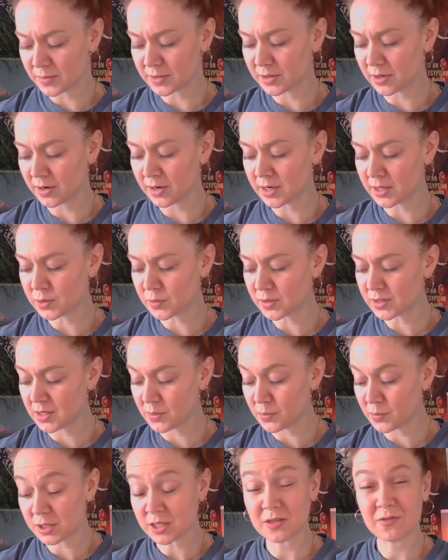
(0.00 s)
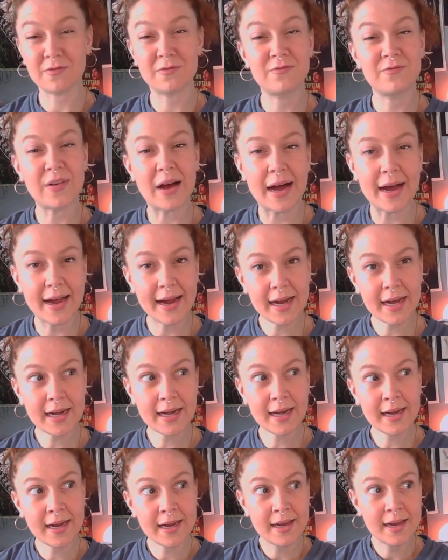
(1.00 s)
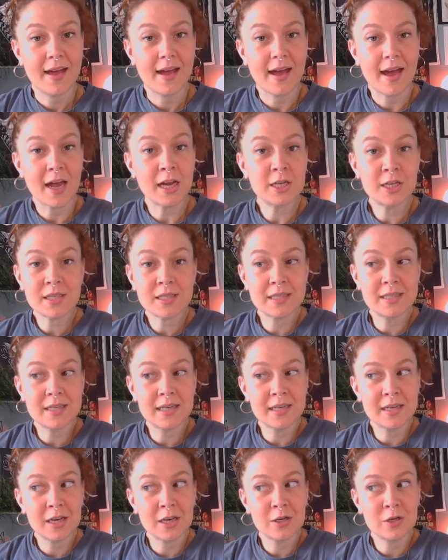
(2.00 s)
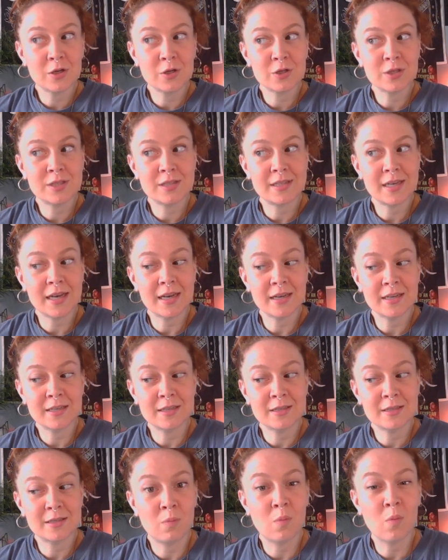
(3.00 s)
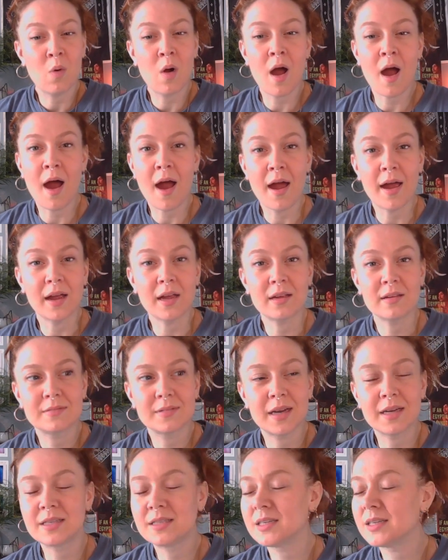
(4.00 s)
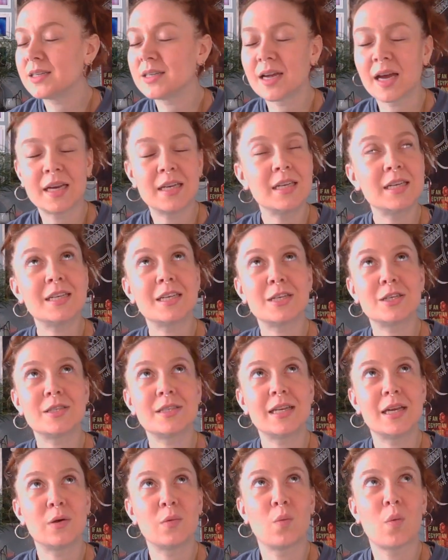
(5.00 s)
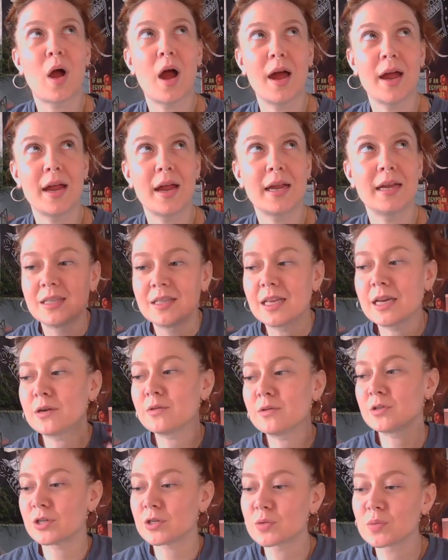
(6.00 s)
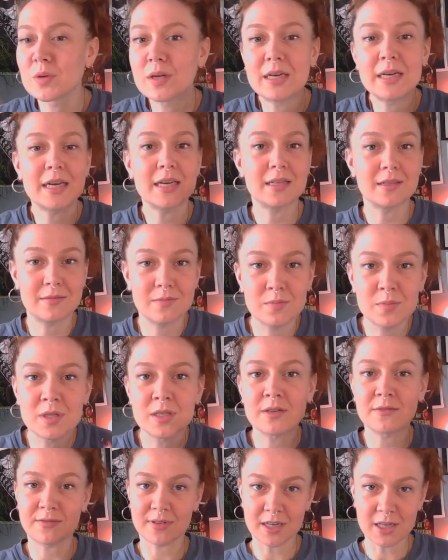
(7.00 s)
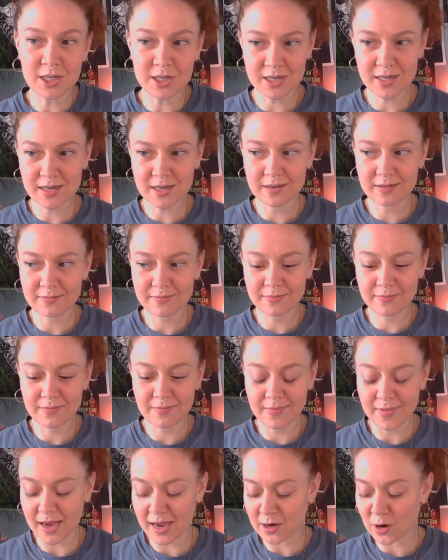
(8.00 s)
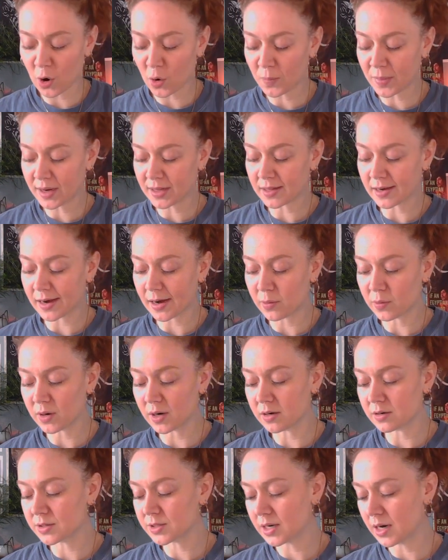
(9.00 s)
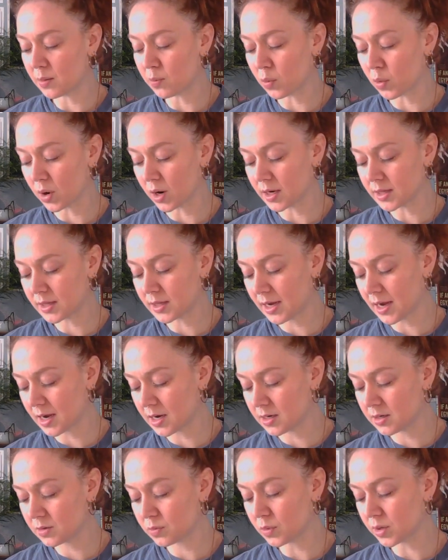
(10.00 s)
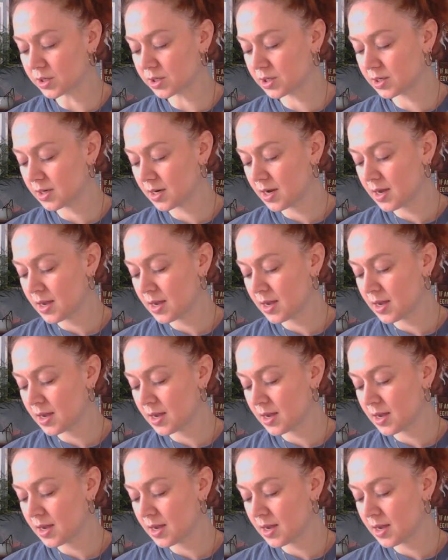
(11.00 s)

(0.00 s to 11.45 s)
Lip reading: dark and twisty, which is fine. I just didn't understand why. I didn't understand why. Then I was just reading it to finish it and hoping that I would understand more at the end, which